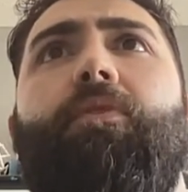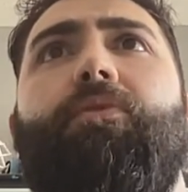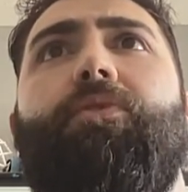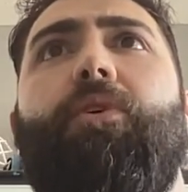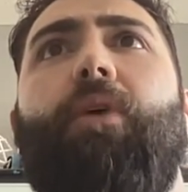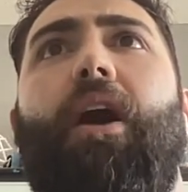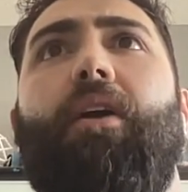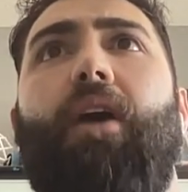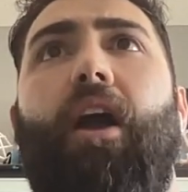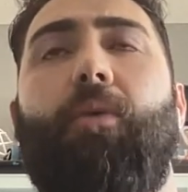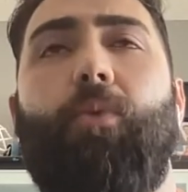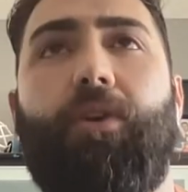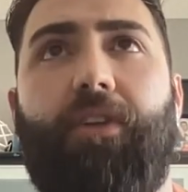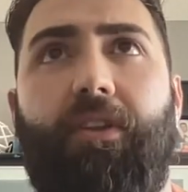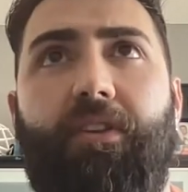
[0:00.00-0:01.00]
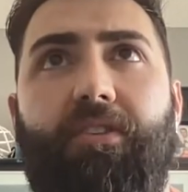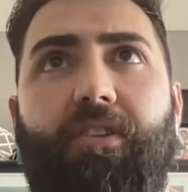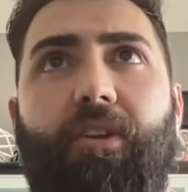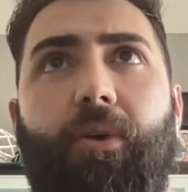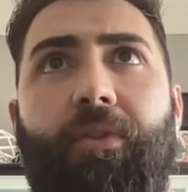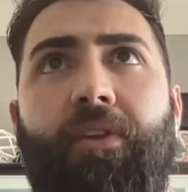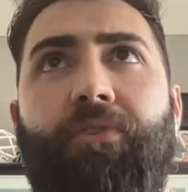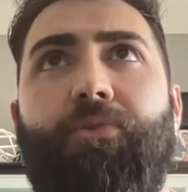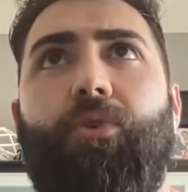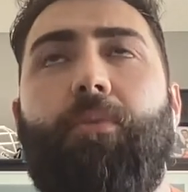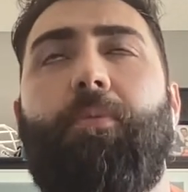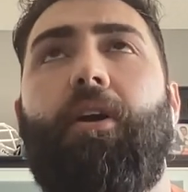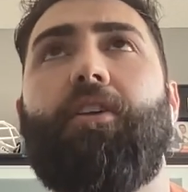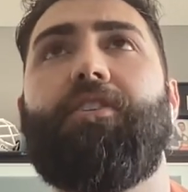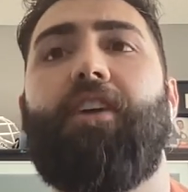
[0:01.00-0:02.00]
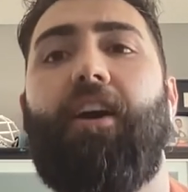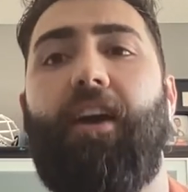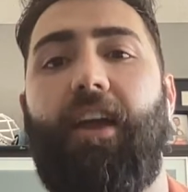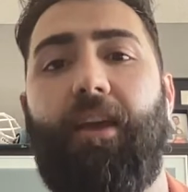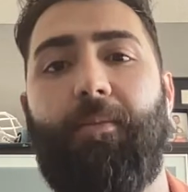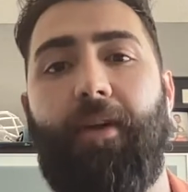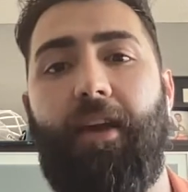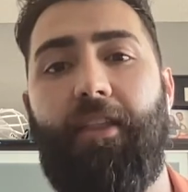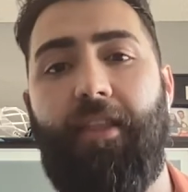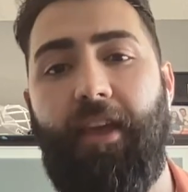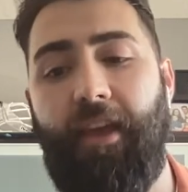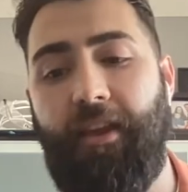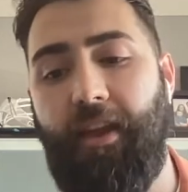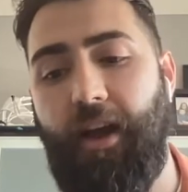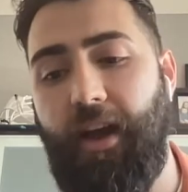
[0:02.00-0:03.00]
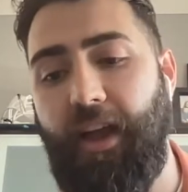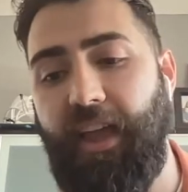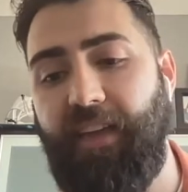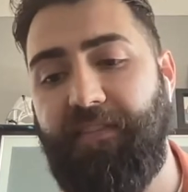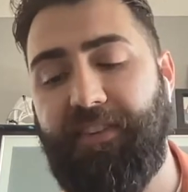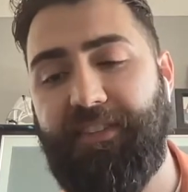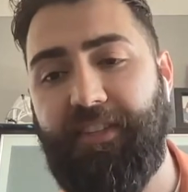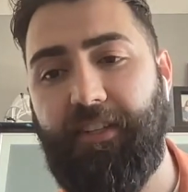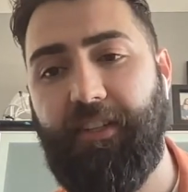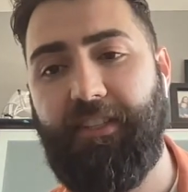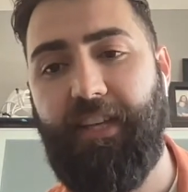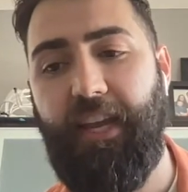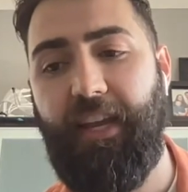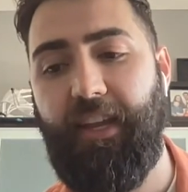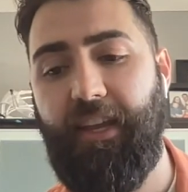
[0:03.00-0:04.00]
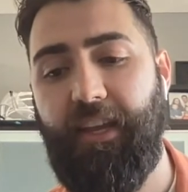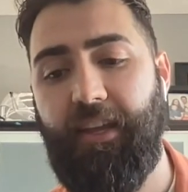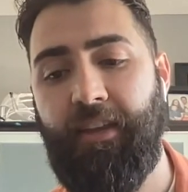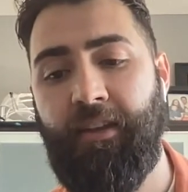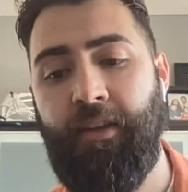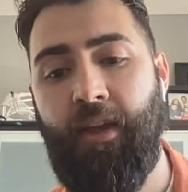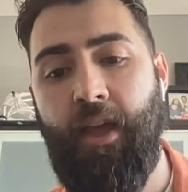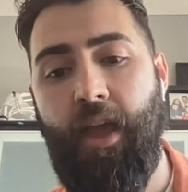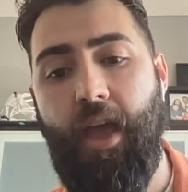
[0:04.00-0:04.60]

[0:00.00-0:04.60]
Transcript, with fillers: So I worked at this clothing store part-time, and then I facilitated